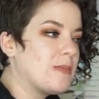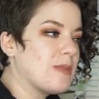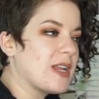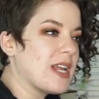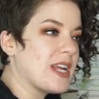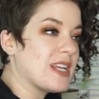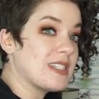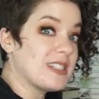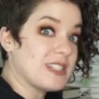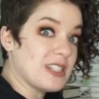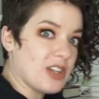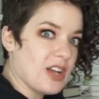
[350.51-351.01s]
but
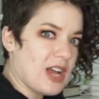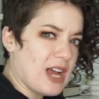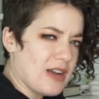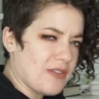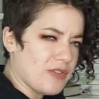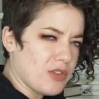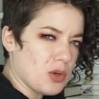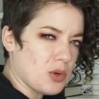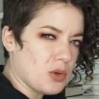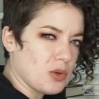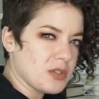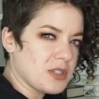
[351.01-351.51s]
I still have
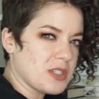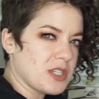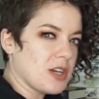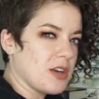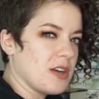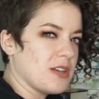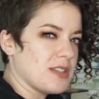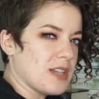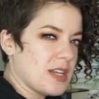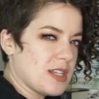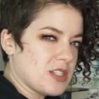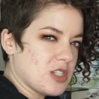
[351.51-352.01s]
the whole
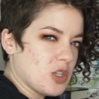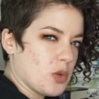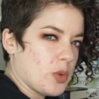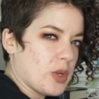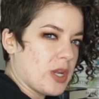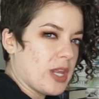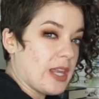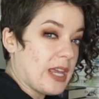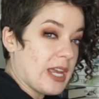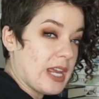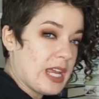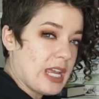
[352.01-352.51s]
series and I still want
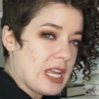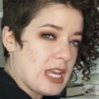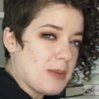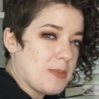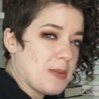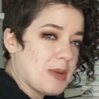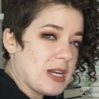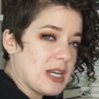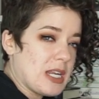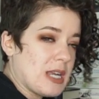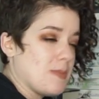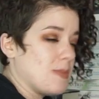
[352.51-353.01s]
to like keep
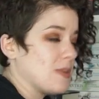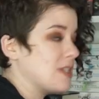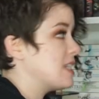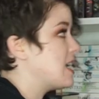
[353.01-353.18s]
it and keep it